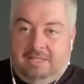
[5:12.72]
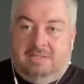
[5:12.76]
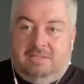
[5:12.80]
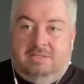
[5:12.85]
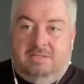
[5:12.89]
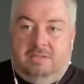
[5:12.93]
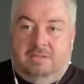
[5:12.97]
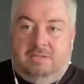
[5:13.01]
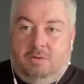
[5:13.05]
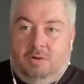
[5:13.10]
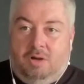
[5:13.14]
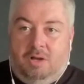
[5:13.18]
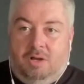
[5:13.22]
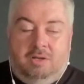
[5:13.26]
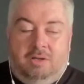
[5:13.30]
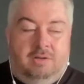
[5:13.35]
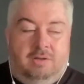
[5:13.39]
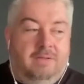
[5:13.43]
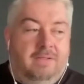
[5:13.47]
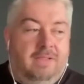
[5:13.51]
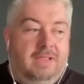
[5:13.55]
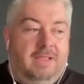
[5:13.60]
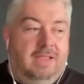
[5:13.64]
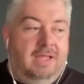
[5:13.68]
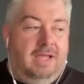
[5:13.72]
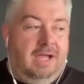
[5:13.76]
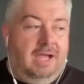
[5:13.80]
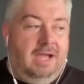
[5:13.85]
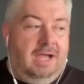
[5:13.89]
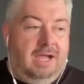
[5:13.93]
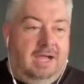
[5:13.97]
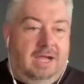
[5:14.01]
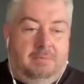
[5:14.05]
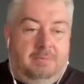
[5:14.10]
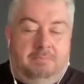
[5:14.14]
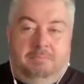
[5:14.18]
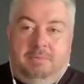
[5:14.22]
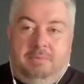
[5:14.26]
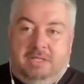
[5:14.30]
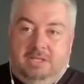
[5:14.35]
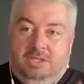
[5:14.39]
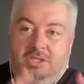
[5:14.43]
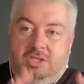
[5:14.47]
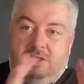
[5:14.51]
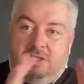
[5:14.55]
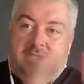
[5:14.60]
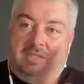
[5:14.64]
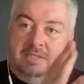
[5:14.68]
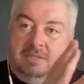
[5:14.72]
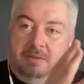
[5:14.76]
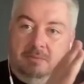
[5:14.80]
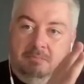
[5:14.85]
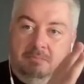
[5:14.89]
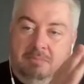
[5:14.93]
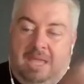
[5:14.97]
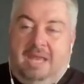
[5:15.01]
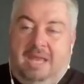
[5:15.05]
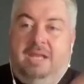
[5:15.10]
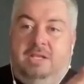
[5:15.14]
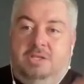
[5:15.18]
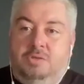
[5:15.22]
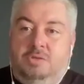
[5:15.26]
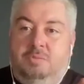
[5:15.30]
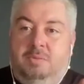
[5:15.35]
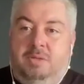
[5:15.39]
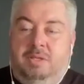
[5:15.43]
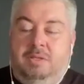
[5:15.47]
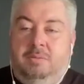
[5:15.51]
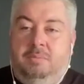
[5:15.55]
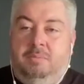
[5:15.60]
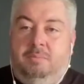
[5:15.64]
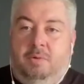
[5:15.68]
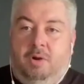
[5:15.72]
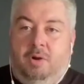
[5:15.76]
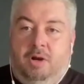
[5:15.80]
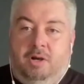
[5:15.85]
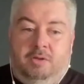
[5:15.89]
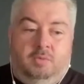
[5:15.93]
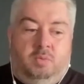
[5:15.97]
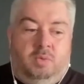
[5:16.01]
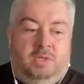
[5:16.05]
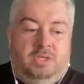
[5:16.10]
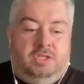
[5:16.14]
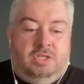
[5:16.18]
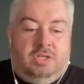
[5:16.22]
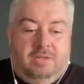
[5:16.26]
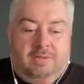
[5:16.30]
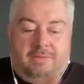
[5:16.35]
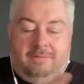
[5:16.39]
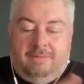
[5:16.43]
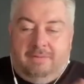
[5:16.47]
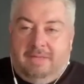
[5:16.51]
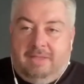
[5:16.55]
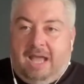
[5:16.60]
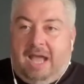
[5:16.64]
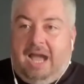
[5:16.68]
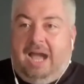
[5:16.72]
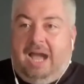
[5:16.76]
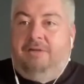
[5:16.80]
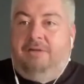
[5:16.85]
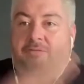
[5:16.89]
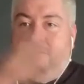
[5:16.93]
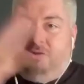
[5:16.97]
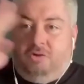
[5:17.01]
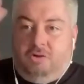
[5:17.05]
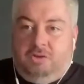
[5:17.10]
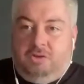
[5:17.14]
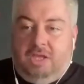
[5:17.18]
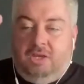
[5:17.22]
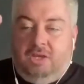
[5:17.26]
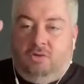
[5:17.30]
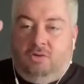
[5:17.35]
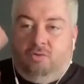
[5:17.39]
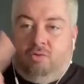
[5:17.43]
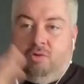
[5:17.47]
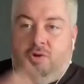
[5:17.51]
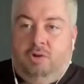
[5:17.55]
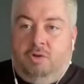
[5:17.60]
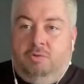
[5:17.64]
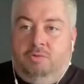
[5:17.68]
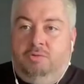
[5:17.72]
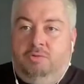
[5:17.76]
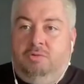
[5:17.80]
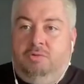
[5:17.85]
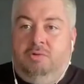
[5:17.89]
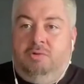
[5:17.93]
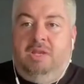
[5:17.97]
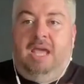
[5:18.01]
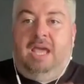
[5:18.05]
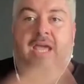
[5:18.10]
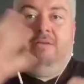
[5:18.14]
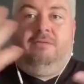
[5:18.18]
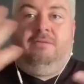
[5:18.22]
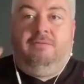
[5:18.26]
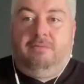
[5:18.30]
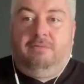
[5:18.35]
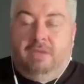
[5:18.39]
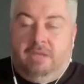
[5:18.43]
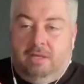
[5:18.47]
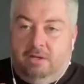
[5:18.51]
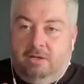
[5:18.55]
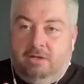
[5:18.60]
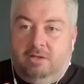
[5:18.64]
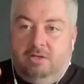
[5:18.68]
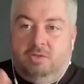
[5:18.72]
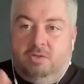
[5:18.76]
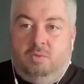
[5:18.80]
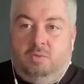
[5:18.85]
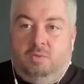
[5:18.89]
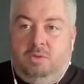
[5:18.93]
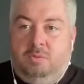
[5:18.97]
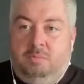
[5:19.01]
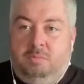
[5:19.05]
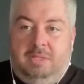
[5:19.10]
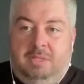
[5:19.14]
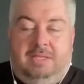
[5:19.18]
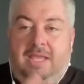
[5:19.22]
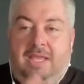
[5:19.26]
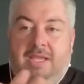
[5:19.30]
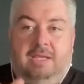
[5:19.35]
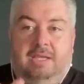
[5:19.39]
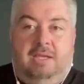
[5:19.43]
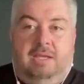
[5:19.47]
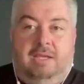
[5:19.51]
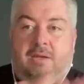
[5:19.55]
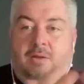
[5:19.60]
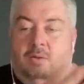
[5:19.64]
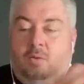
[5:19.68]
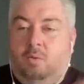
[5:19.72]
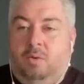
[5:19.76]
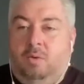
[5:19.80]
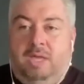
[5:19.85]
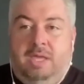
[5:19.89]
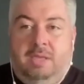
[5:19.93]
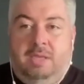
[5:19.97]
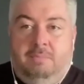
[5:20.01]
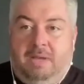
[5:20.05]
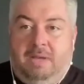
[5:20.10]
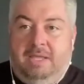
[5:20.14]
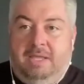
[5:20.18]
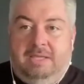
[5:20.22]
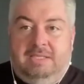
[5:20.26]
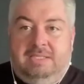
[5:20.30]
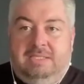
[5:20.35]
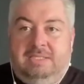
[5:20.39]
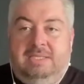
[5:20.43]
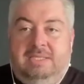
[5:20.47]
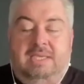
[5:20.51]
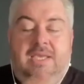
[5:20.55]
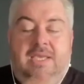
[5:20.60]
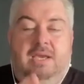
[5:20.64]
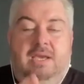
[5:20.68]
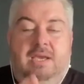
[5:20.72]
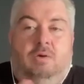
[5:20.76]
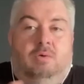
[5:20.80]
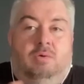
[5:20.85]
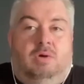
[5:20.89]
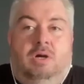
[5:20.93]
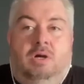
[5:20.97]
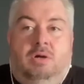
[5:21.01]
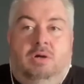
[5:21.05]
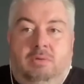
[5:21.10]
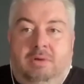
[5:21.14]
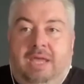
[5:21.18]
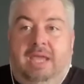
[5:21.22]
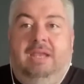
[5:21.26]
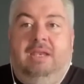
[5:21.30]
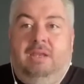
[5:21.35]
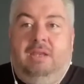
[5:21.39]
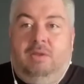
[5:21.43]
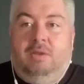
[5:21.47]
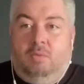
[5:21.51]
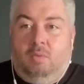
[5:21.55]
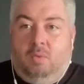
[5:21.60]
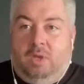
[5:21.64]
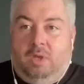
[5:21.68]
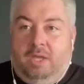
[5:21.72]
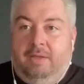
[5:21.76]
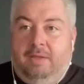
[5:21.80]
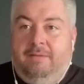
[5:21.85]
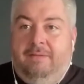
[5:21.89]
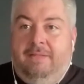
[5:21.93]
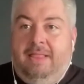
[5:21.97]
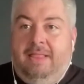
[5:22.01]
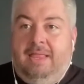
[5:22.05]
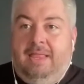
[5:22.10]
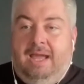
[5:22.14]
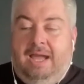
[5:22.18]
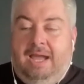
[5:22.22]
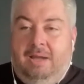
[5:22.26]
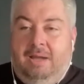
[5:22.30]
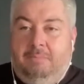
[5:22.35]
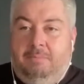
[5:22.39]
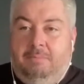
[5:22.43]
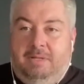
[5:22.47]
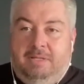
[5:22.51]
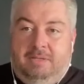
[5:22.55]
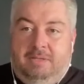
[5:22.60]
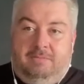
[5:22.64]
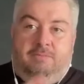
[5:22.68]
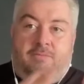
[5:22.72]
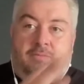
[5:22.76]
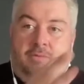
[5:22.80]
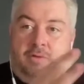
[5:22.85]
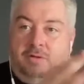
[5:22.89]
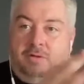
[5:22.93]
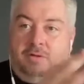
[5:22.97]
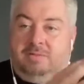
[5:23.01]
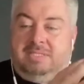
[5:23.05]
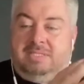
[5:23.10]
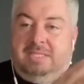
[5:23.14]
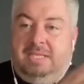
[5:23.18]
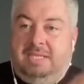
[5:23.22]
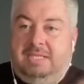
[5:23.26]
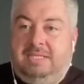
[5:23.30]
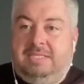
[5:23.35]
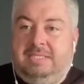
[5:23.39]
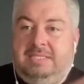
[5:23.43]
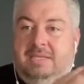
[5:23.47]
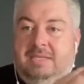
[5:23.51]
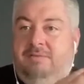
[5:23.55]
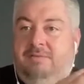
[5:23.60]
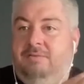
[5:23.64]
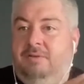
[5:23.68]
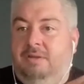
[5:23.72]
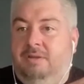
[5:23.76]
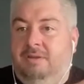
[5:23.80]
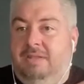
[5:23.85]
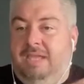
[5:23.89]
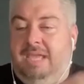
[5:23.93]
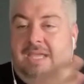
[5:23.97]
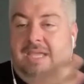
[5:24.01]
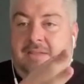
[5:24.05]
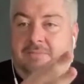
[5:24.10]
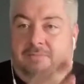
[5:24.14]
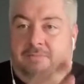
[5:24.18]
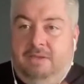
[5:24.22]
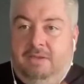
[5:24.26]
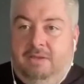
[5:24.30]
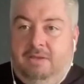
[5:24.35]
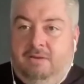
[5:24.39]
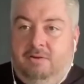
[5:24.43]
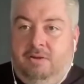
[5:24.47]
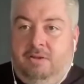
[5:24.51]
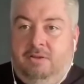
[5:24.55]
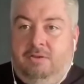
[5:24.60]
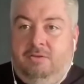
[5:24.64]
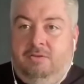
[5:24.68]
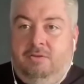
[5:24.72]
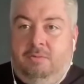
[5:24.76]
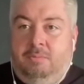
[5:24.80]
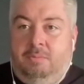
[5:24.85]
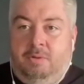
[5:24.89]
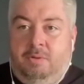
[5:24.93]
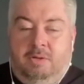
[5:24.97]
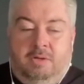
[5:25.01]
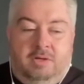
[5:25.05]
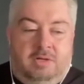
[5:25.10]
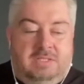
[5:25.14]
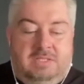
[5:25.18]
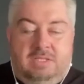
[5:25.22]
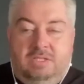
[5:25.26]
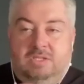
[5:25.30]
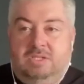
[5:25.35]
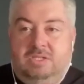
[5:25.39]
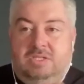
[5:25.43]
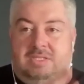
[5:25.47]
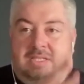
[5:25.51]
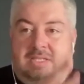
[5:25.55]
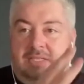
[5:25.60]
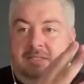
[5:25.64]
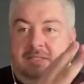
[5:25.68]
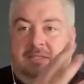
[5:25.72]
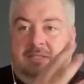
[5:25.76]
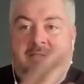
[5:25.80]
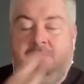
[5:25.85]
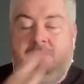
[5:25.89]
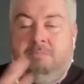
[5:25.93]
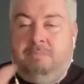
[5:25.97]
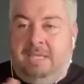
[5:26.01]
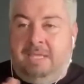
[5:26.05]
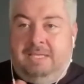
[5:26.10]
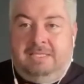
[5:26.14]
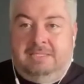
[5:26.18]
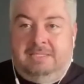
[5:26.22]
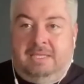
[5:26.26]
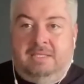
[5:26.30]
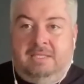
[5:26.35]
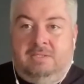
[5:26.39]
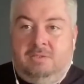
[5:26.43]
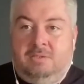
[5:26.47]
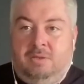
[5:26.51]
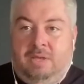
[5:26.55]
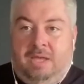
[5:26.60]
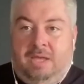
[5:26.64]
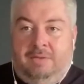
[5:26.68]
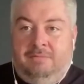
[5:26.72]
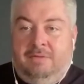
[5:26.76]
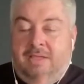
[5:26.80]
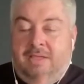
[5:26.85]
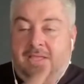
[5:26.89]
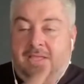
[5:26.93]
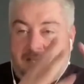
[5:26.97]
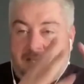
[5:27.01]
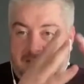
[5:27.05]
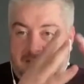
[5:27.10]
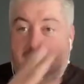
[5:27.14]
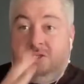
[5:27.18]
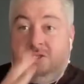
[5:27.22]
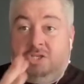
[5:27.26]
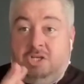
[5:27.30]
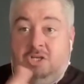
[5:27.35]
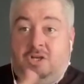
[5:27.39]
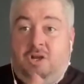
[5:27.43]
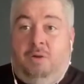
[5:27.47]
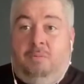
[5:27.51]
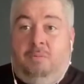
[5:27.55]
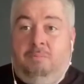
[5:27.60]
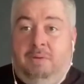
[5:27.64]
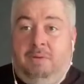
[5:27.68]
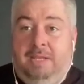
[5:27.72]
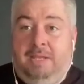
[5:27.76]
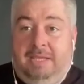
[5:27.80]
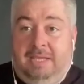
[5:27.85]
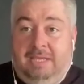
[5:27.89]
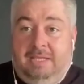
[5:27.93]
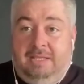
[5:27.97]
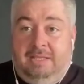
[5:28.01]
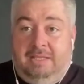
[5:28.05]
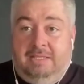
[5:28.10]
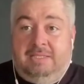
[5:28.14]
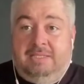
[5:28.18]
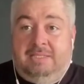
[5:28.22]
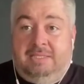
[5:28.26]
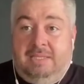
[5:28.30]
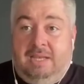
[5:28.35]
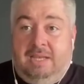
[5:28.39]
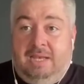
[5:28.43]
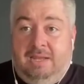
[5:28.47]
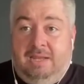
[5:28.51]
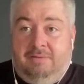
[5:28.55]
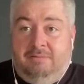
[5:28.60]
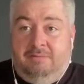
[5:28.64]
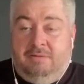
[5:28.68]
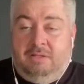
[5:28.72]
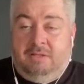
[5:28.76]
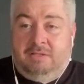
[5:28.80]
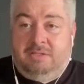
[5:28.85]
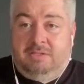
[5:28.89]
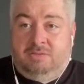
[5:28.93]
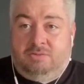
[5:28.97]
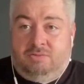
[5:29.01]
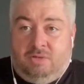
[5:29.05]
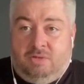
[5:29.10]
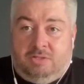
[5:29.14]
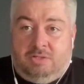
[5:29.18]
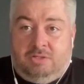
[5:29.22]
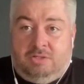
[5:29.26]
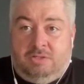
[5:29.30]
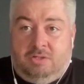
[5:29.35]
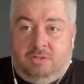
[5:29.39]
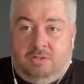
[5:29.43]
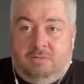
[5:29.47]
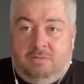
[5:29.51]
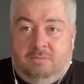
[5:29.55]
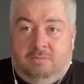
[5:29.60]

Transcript: so on, but just the management part, which after they grow to 9 figures would be taken away by a COO anyway. But for 6, 7, 8-figure entrepreneurs, it just doesn't make sense to have such a complicated C-level structure.